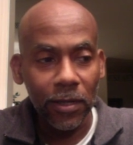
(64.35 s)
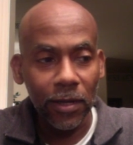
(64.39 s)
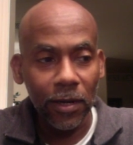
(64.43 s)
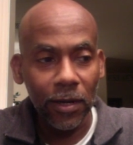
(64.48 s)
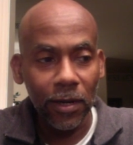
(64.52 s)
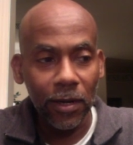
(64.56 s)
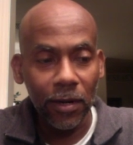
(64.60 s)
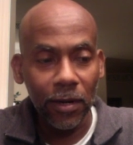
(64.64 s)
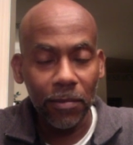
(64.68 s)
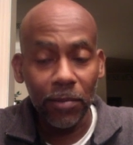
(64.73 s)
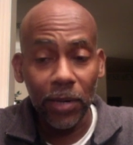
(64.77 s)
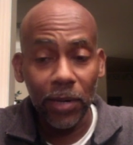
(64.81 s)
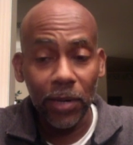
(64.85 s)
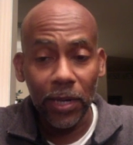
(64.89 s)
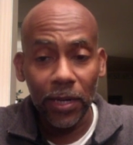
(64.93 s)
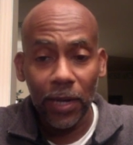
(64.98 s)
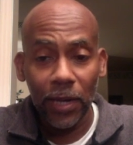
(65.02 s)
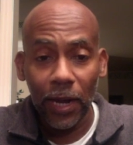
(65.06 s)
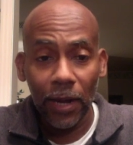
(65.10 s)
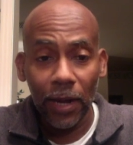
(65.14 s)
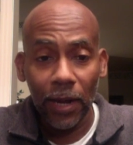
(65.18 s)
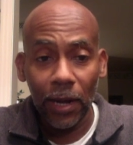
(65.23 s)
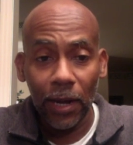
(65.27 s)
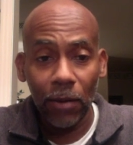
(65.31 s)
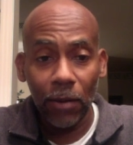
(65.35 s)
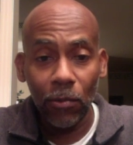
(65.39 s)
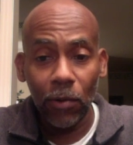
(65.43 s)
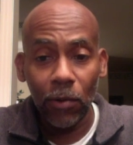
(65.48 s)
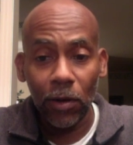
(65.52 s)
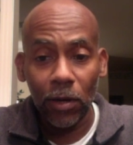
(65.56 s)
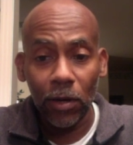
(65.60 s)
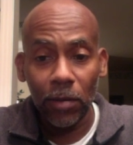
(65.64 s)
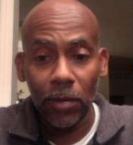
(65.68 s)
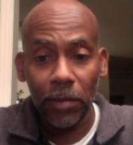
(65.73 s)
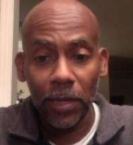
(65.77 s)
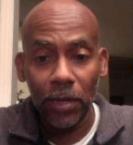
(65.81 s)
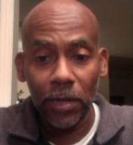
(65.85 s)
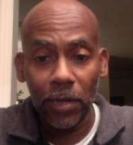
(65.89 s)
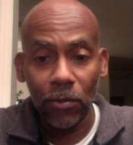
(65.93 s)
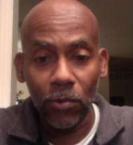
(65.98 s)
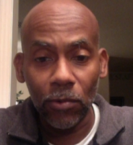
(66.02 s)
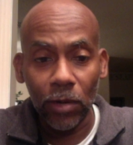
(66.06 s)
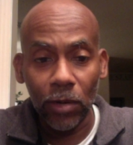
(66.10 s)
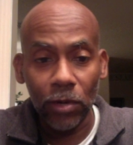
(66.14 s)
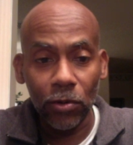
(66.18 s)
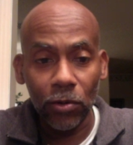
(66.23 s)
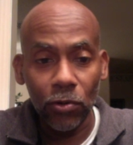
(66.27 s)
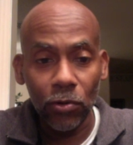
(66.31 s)
but I welcome
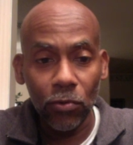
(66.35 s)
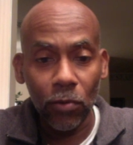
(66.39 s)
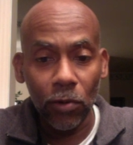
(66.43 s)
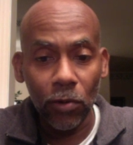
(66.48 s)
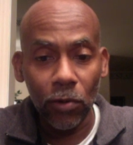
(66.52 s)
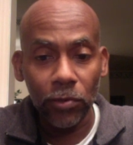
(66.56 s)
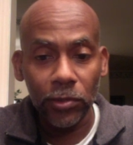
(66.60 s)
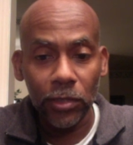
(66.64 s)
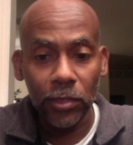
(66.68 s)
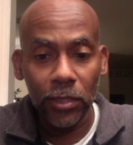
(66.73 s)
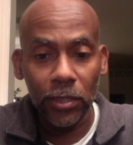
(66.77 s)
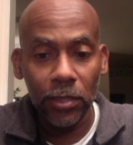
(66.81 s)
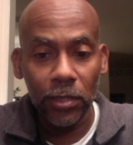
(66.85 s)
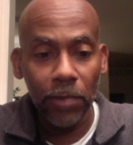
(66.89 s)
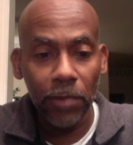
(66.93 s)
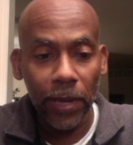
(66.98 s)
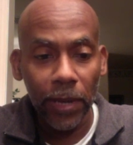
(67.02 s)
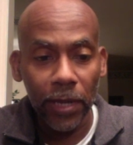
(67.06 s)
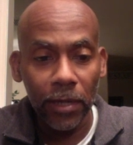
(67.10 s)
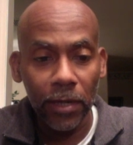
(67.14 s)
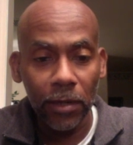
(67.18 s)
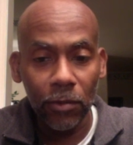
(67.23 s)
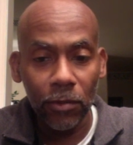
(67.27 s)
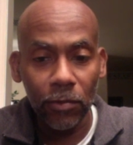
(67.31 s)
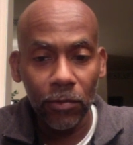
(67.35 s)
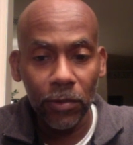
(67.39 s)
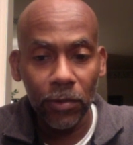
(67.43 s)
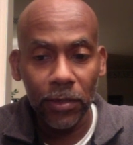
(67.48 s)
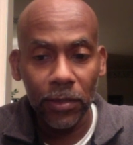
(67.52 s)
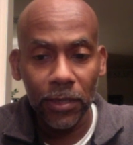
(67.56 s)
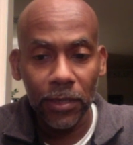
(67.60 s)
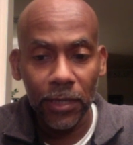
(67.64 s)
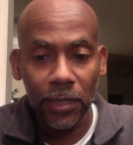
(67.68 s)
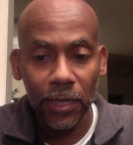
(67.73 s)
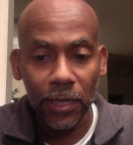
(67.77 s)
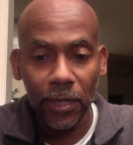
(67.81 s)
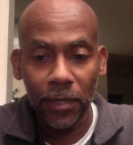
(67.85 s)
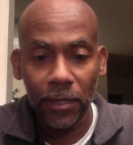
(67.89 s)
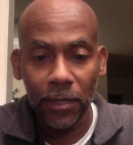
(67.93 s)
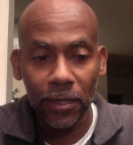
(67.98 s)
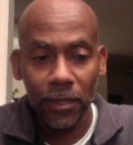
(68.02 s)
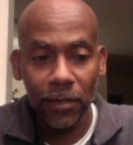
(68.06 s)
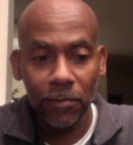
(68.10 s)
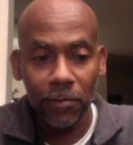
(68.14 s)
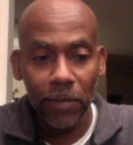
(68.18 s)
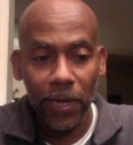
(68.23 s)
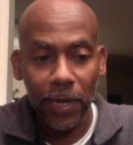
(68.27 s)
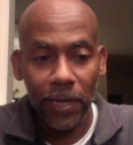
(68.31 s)
anyone who wants to debate or would care to
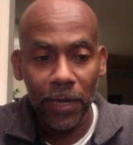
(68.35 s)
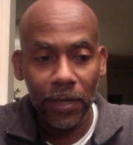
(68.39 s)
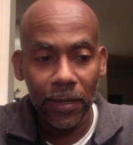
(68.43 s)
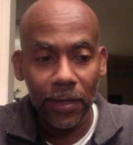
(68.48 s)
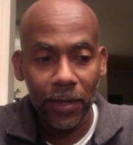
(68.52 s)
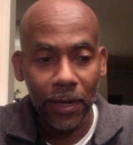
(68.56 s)
debate,